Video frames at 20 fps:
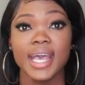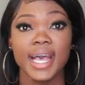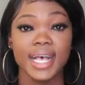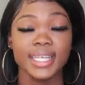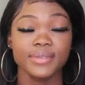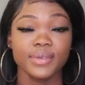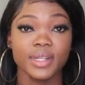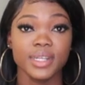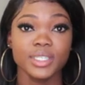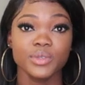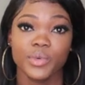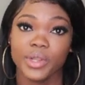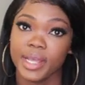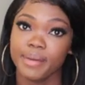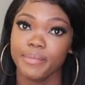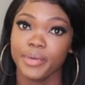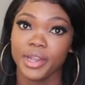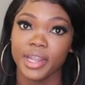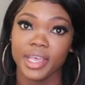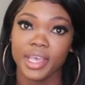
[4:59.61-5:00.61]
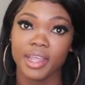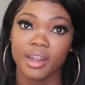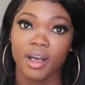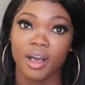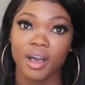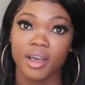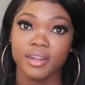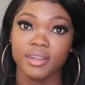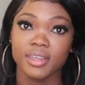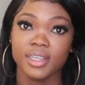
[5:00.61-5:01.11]
as well as when I'm putting it
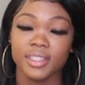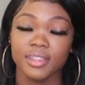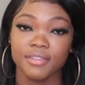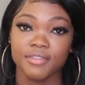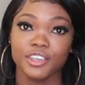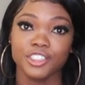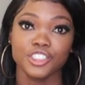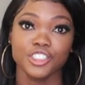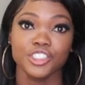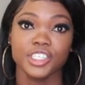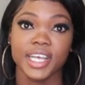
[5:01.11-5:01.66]
on in the video,